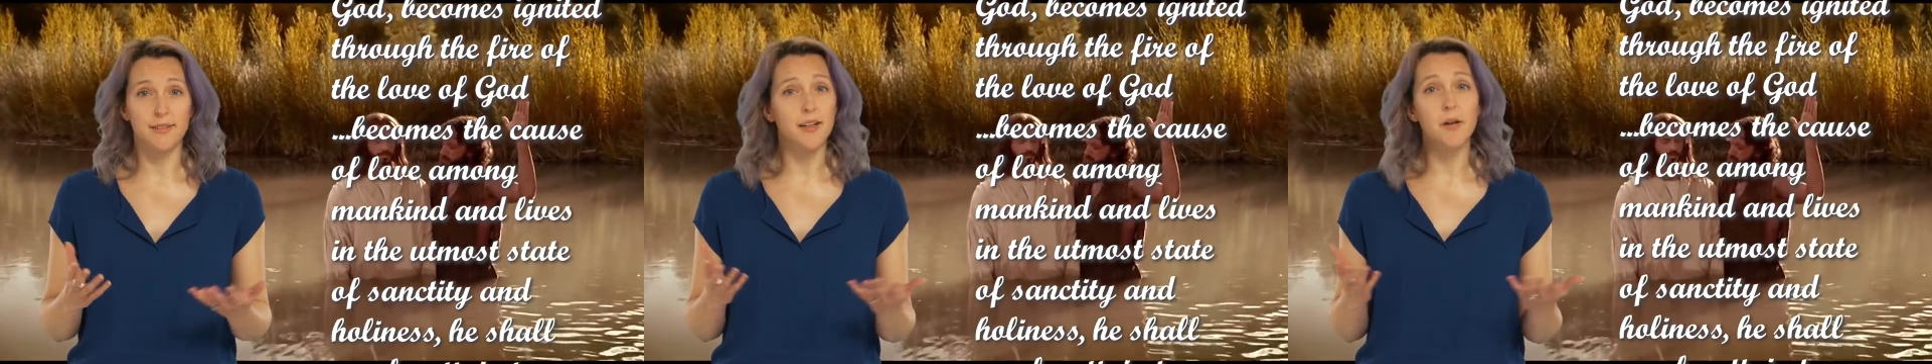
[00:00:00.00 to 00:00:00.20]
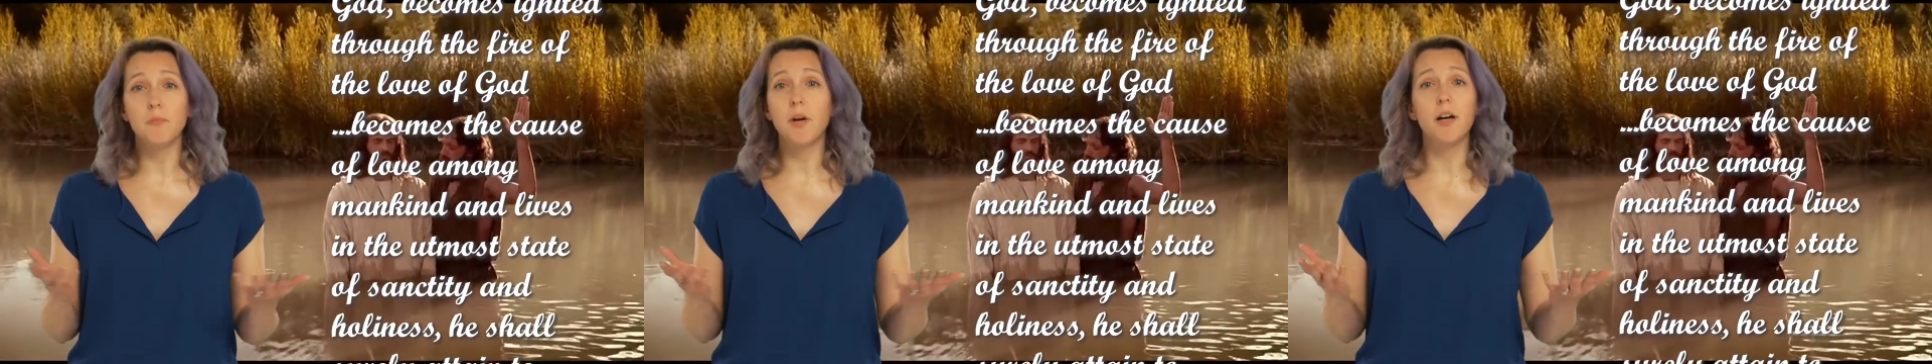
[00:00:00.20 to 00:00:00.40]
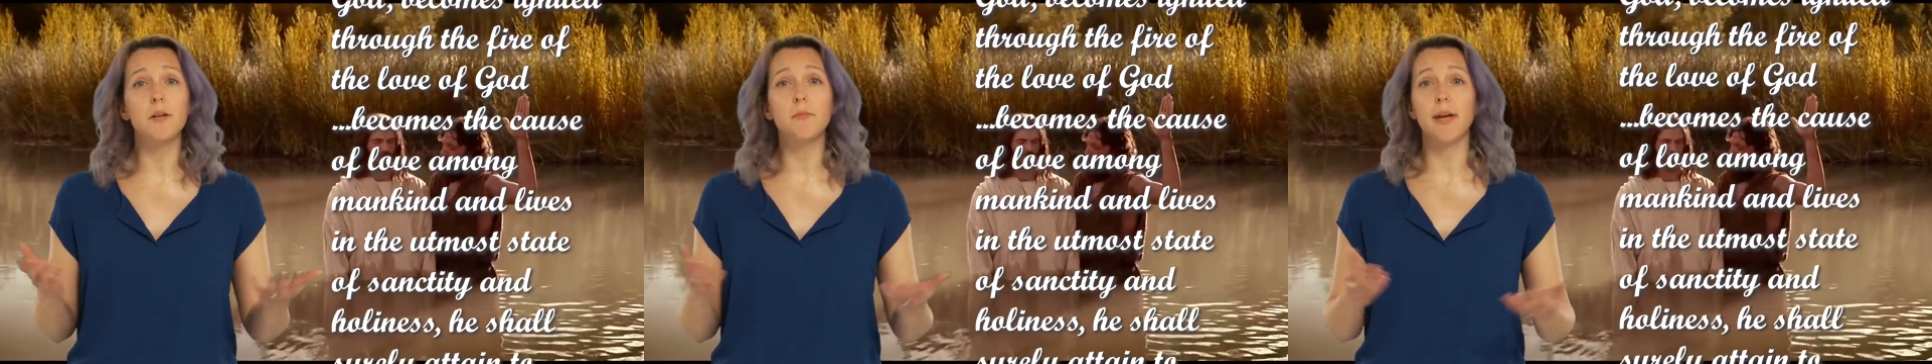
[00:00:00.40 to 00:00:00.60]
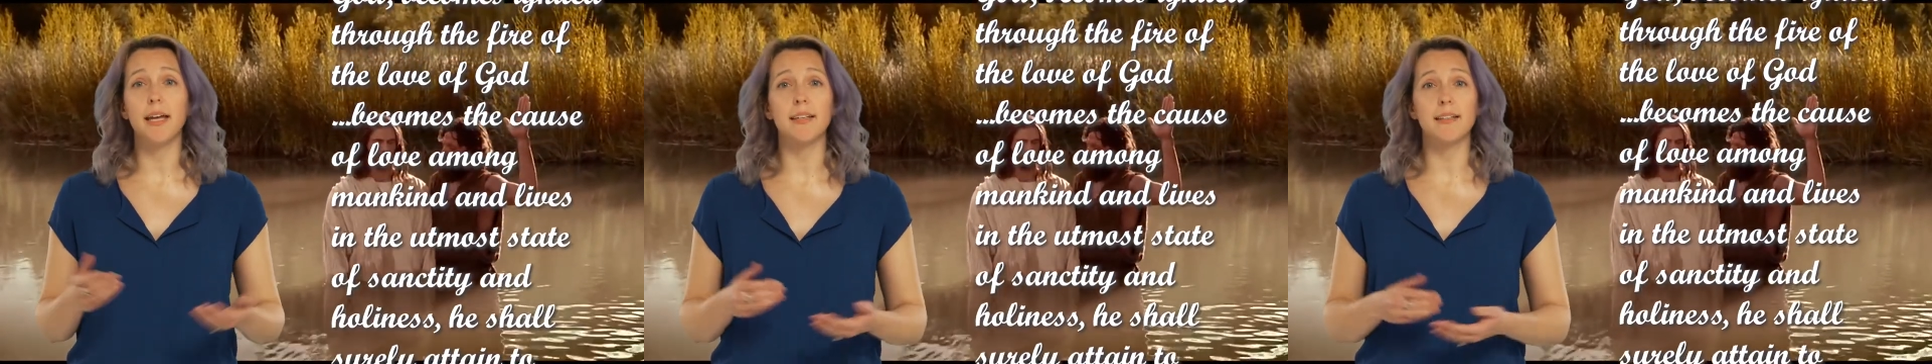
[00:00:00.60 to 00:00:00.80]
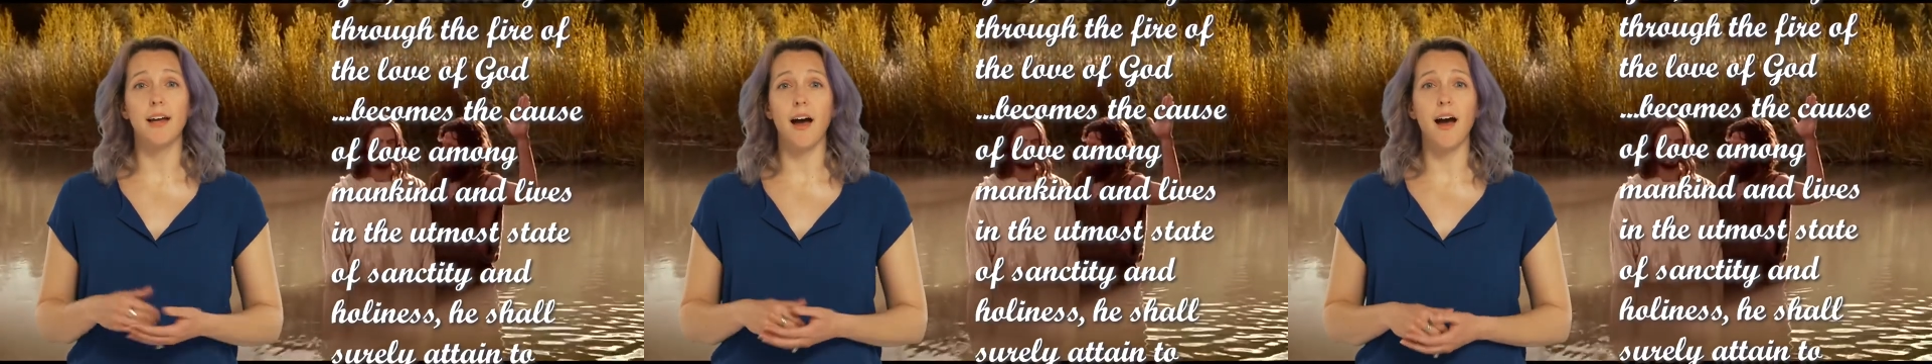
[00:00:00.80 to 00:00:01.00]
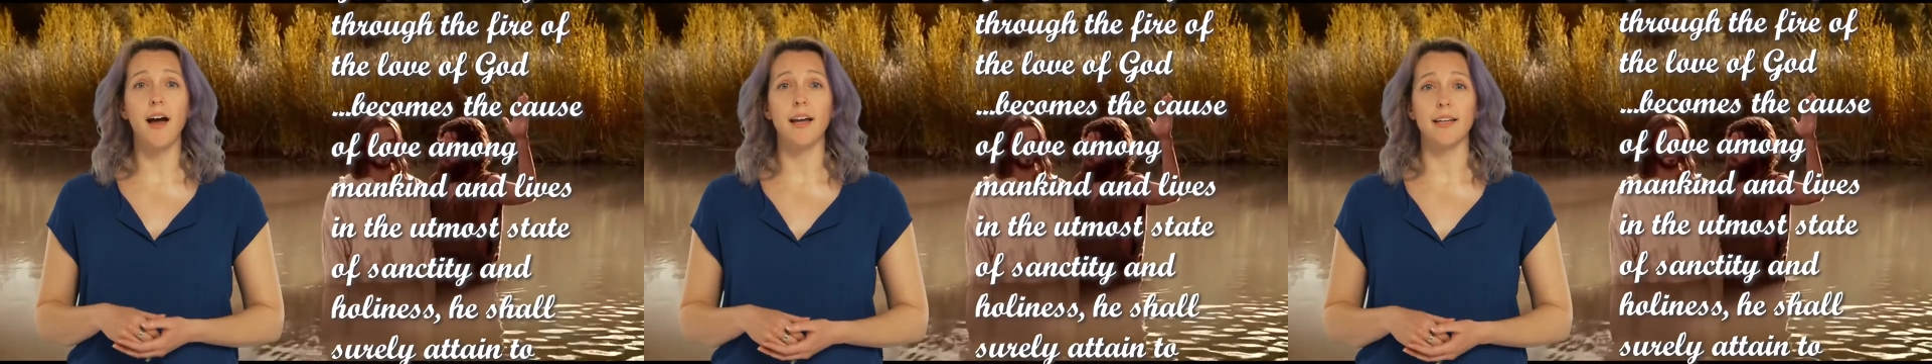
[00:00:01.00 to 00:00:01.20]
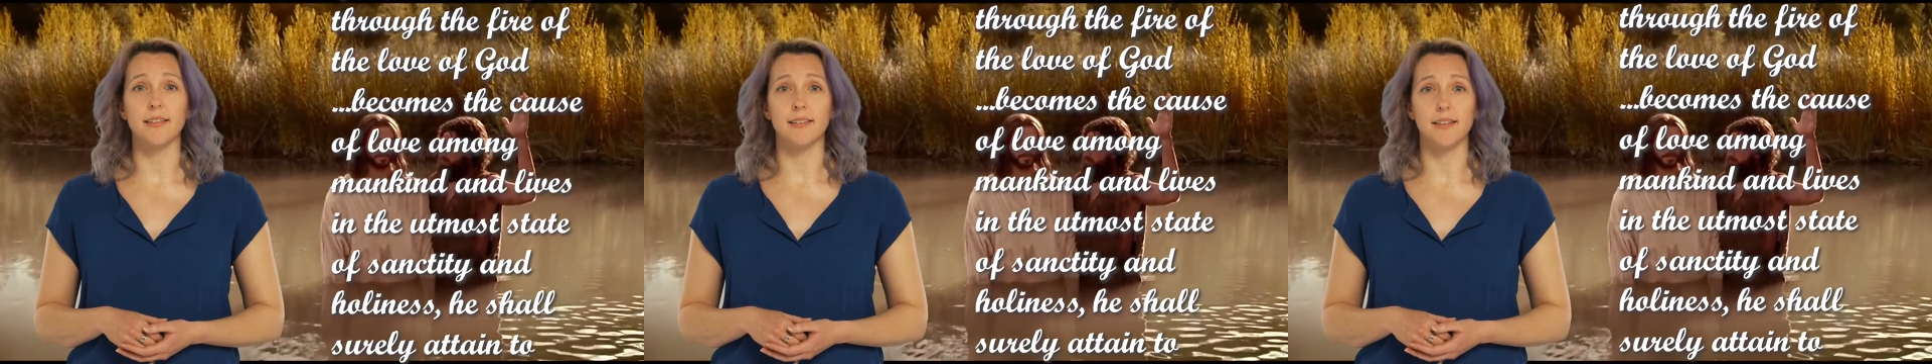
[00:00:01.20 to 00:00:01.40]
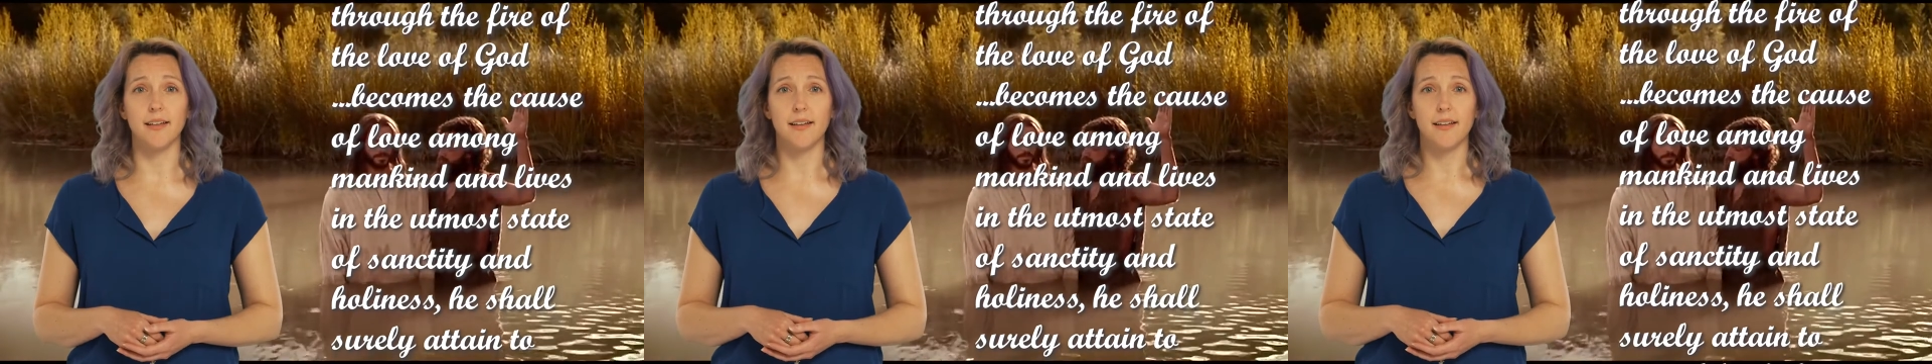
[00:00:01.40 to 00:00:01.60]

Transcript: among mankind,